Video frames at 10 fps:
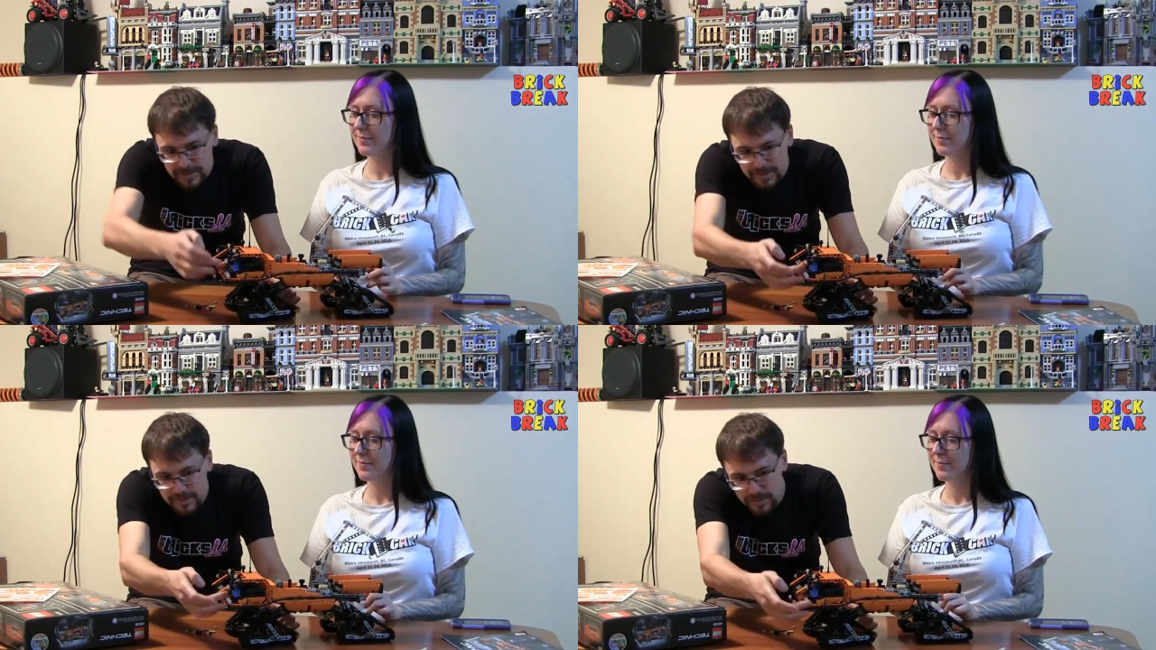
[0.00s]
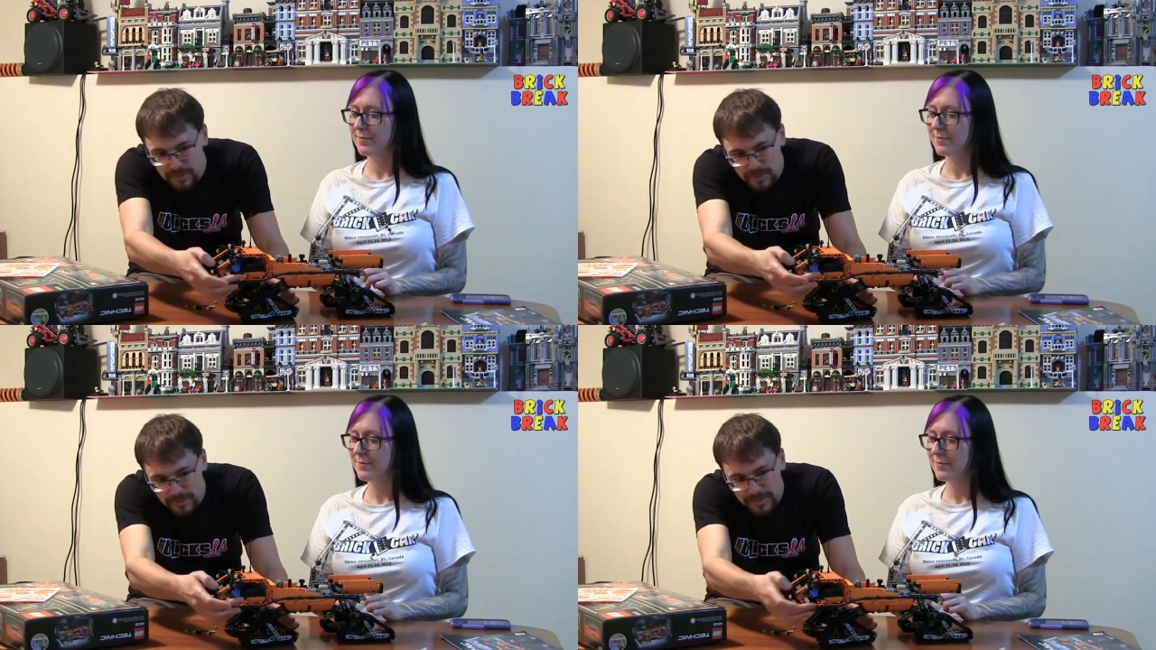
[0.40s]
Speaker 1: the, the
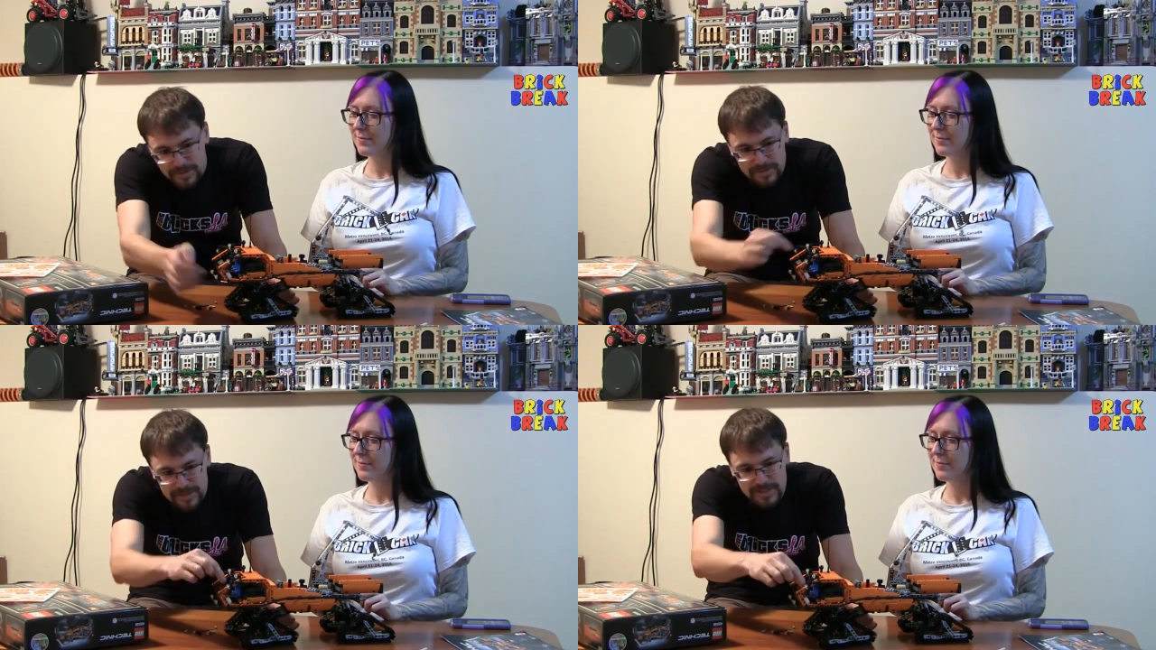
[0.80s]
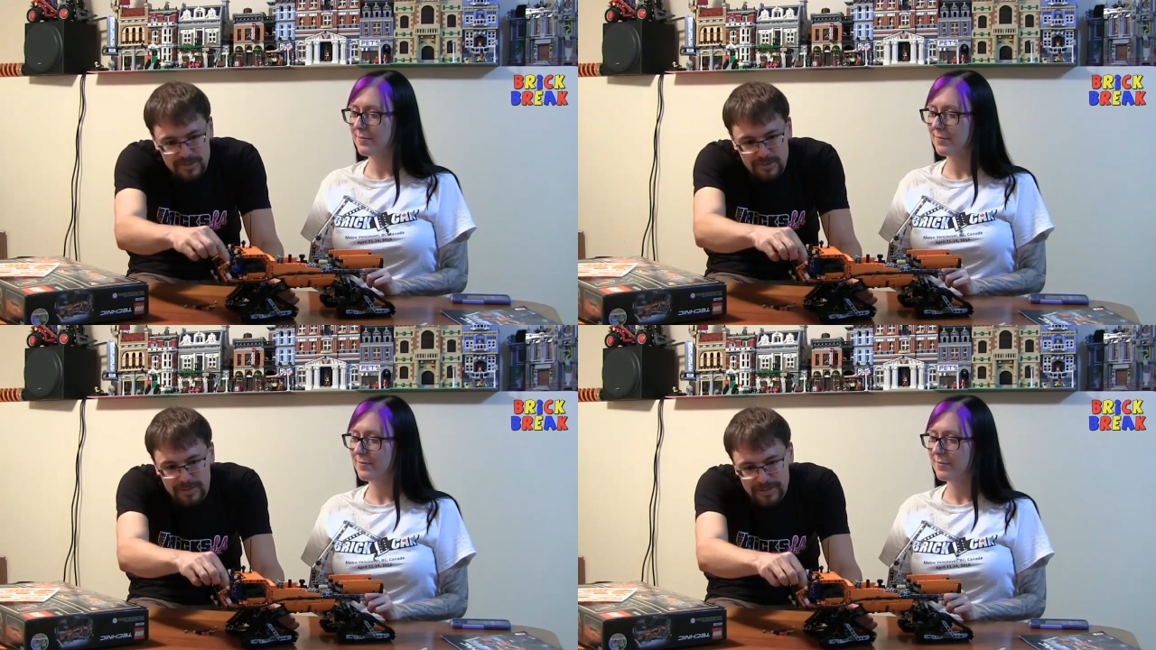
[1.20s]
door is open. Yeah, the
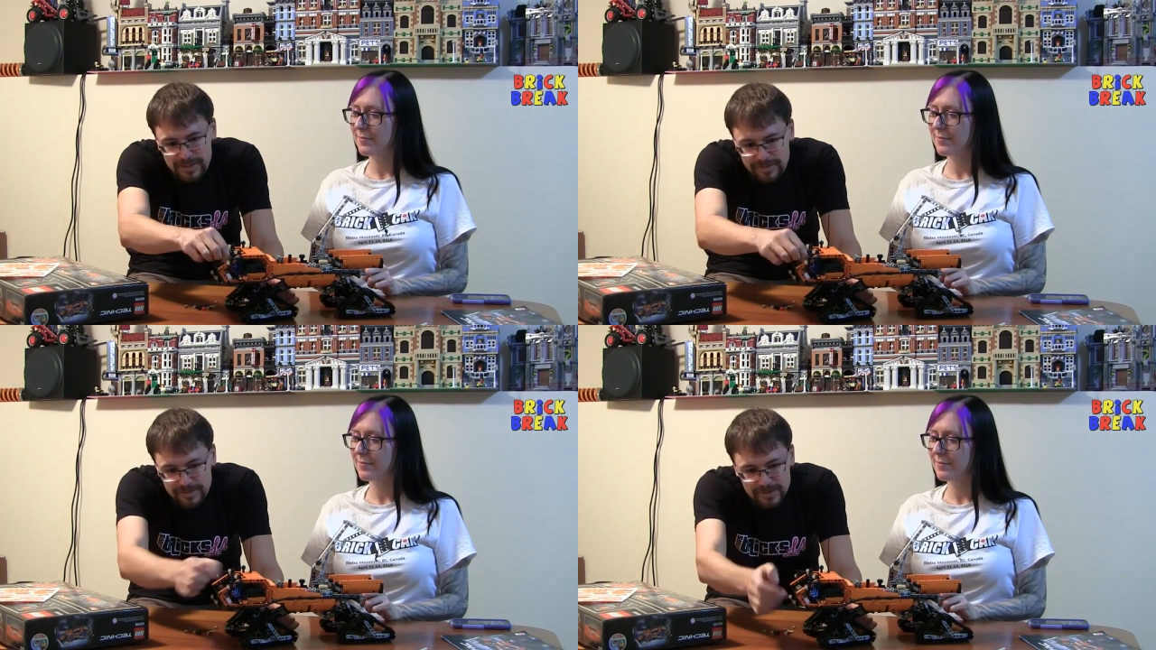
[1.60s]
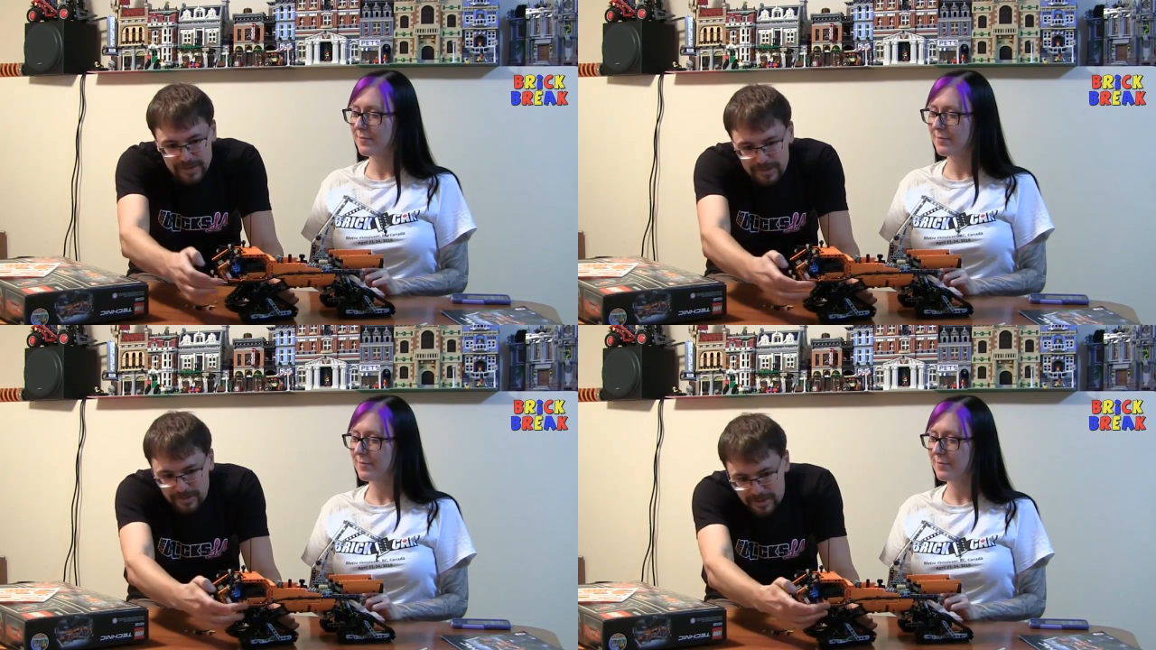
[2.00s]
steering wheel in here and
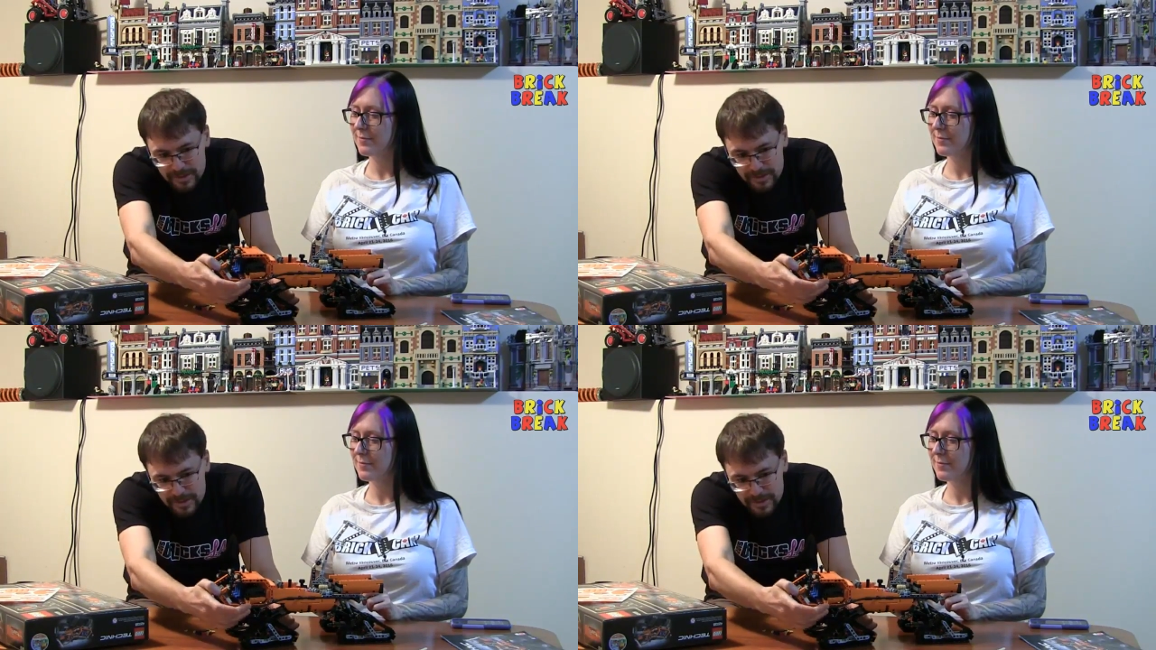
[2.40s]
everything.